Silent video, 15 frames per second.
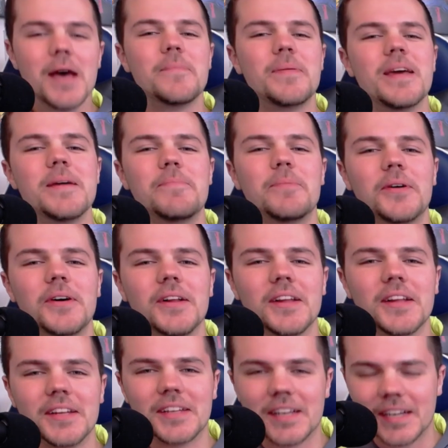People
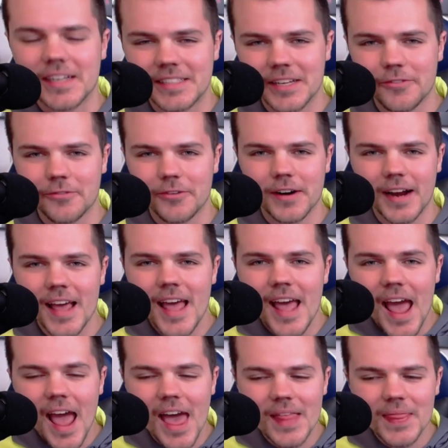look different,
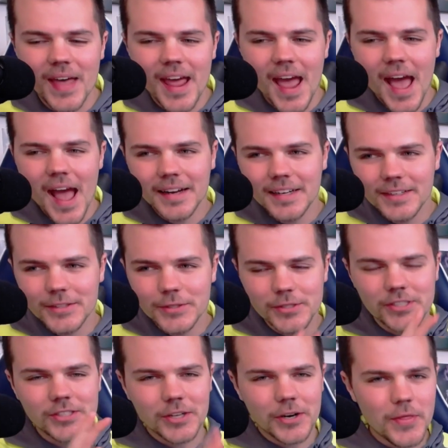and they had to do
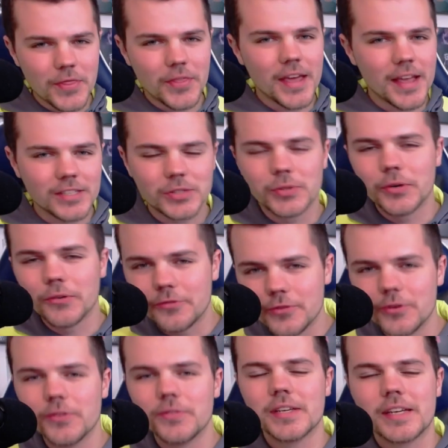certain things to a
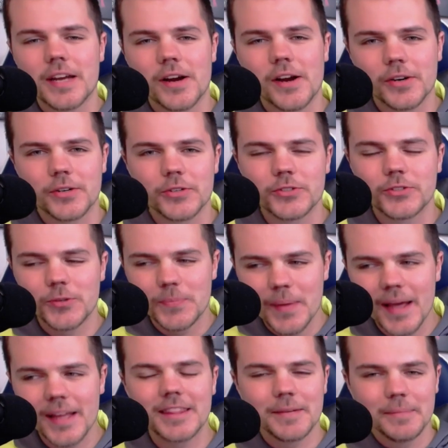few of the characters to
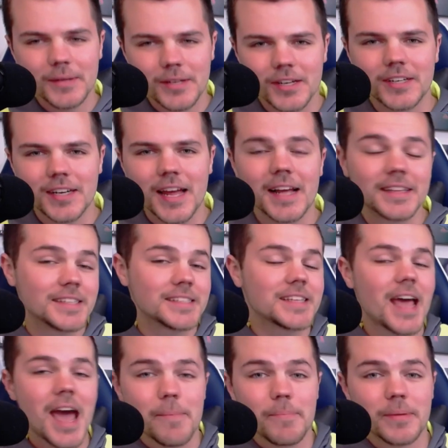make them look like this
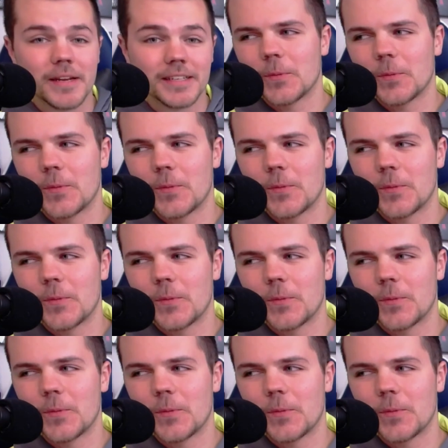happened